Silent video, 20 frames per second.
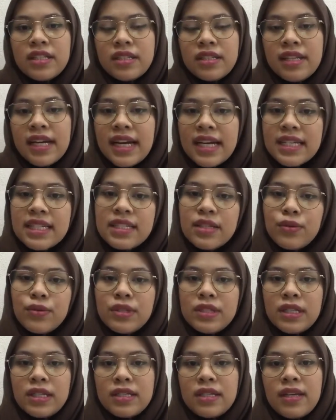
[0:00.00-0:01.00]
thus
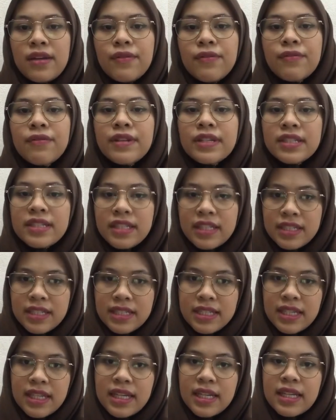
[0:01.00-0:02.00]
users'
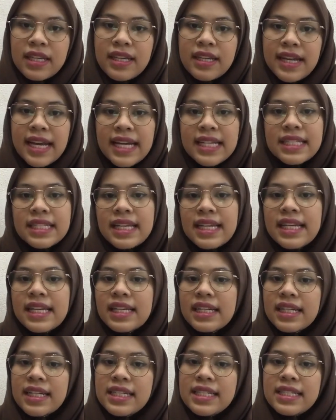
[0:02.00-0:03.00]
efficiency gets
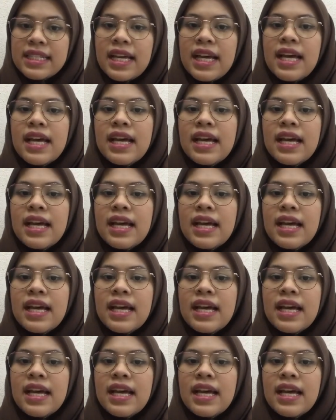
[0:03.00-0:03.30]
increased